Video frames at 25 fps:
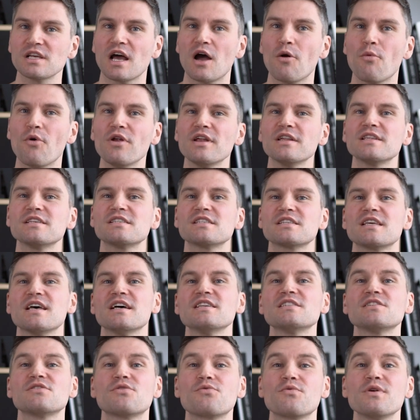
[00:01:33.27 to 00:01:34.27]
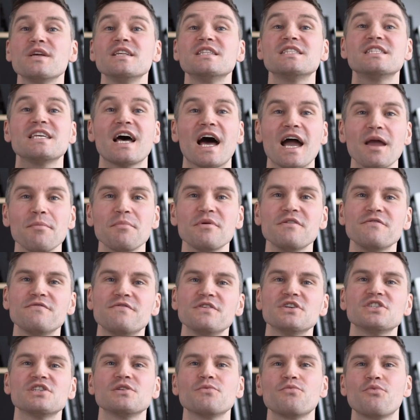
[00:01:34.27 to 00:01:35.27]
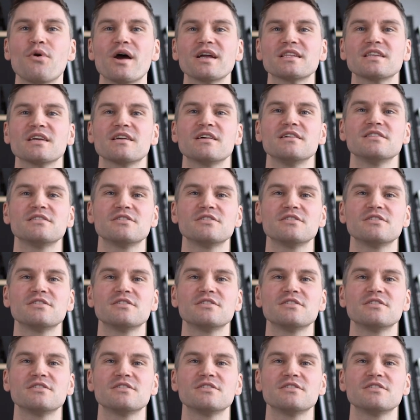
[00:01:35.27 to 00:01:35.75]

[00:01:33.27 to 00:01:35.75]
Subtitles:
I want to discuss 3 time-efficient practical